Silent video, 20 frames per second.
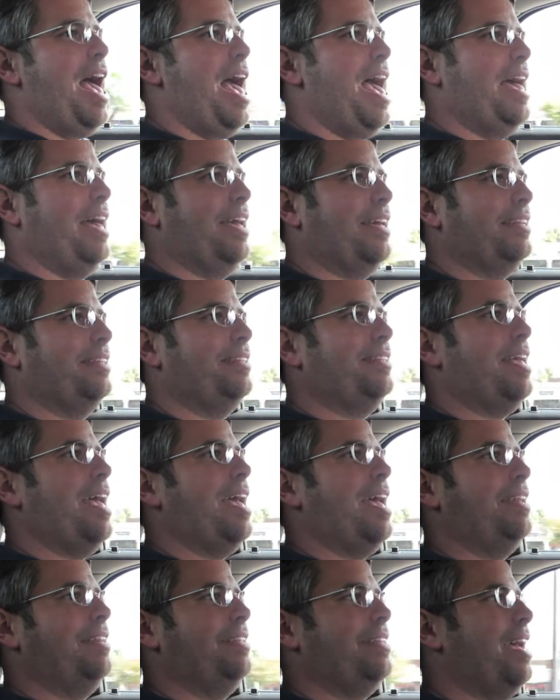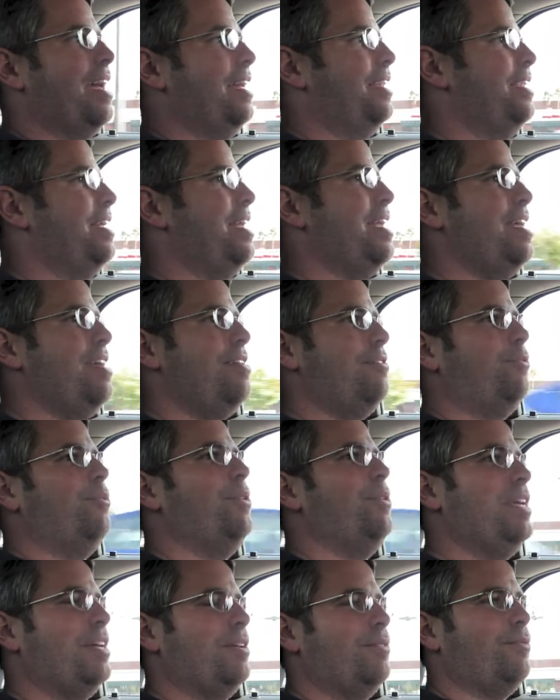and and yet if
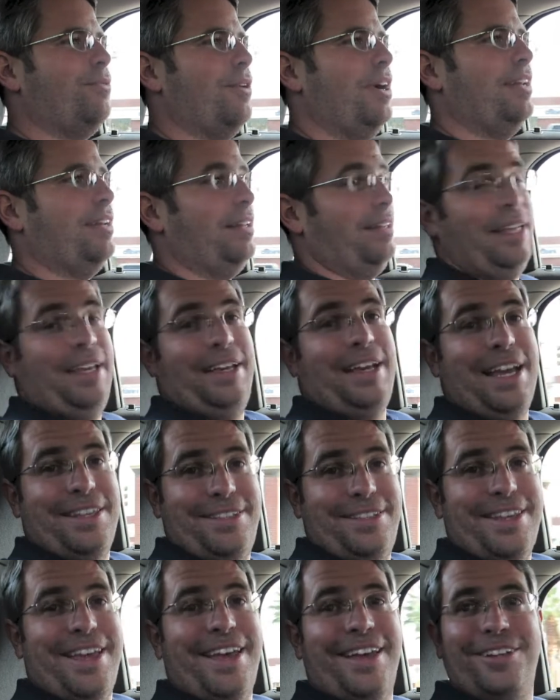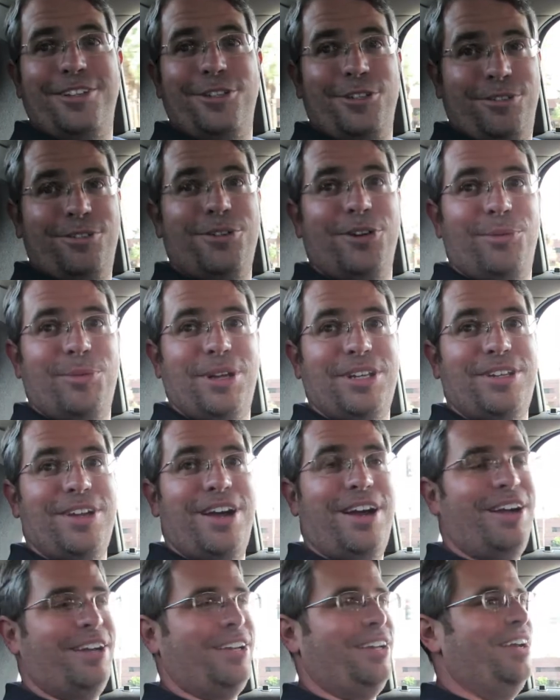we can find like i said during my
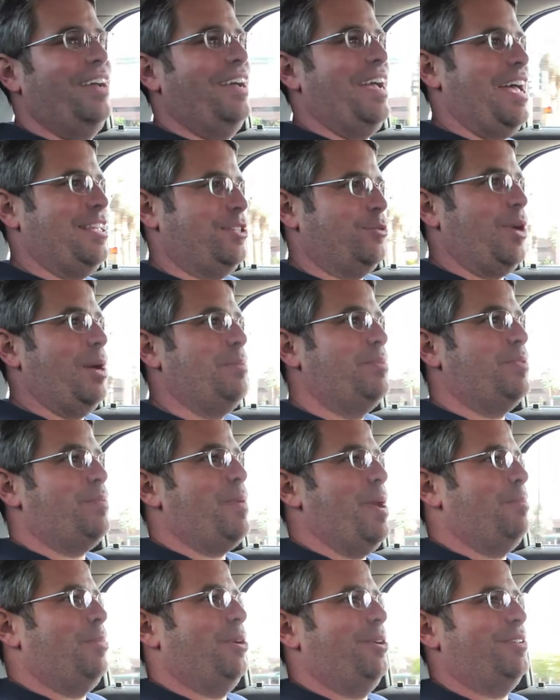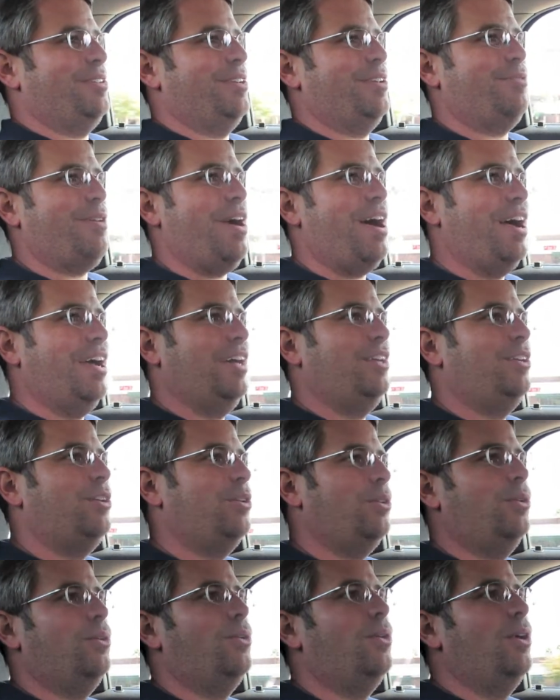talk as a web spam person if i
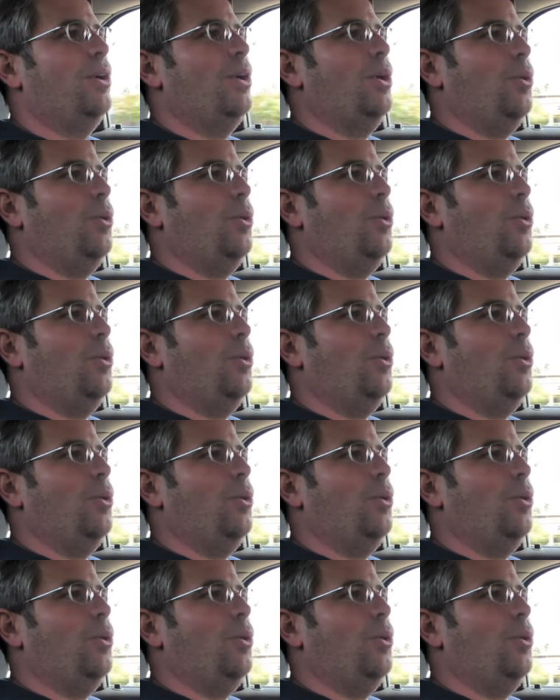knew